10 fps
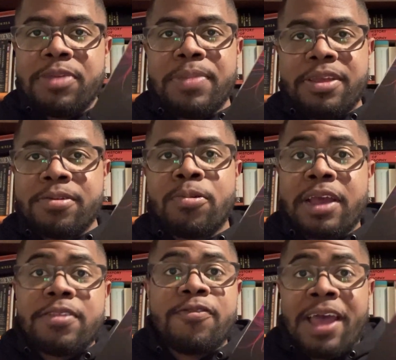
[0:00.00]
being
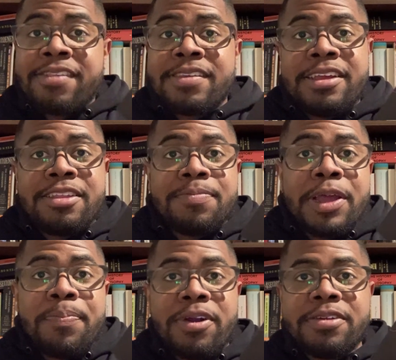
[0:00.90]
quite fascinated
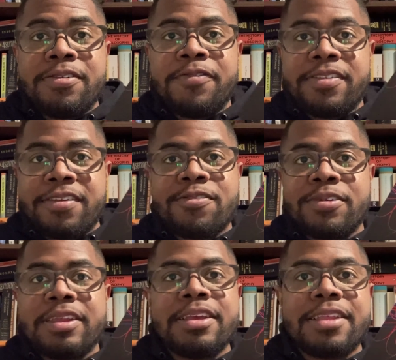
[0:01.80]
by particle physics, or
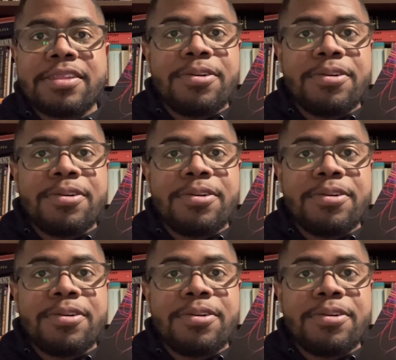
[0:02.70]
thinking that,